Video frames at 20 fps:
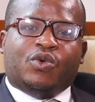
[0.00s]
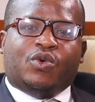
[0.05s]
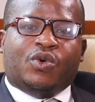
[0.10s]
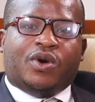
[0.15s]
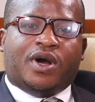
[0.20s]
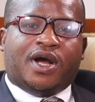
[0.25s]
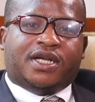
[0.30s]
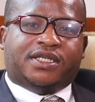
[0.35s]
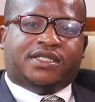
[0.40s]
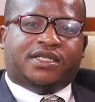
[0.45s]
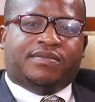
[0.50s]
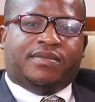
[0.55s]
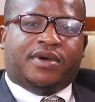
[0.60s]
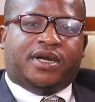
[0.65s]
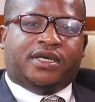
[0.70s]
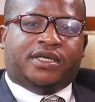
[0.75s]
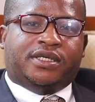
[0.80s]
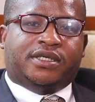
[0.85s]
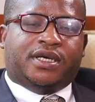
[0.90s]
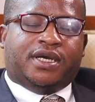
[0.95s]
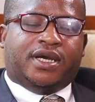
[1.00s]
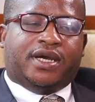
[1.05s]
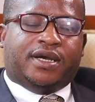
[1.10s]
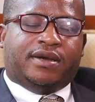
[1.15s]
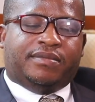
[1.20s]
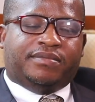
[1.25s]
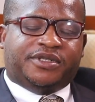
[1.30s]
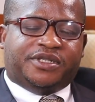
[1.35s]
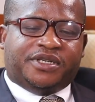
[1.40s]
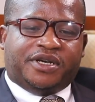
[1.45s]
Oh, as a
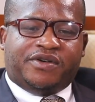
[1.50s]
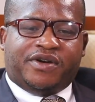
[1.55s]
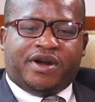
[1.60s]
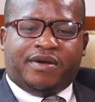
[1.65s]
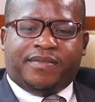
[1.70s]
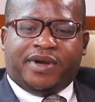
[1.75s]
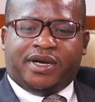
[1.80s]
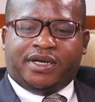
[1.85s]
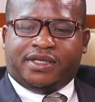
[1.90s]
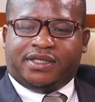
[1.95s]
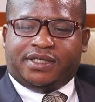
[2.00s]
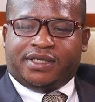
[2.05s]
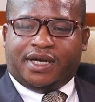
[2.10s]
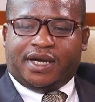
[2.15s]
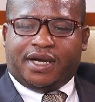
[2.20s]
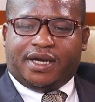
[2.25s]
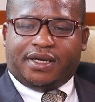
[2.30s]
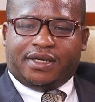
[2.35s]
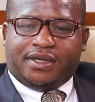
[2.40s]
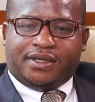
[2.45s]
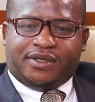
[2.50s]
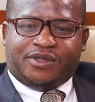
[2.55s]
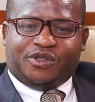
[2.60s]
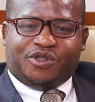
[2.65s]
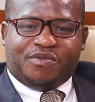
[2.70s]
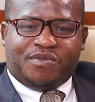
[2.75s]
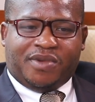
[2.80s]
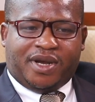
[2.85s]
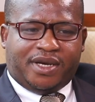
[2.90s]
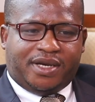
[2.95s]
General Manager,
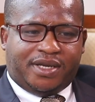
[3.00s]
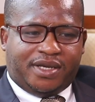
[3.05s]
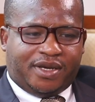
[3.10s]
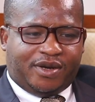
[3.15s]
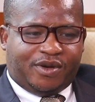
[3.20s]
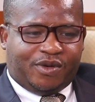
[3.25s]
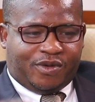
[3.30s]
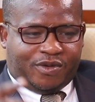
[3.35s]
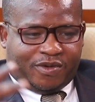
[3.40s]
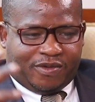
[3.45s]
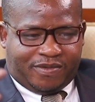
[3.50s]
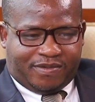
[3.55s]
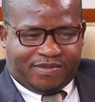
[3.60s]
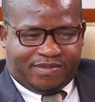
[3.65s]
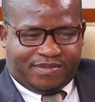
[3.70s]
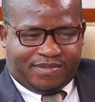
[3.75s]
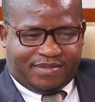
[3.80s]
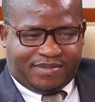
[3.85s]
Jumedino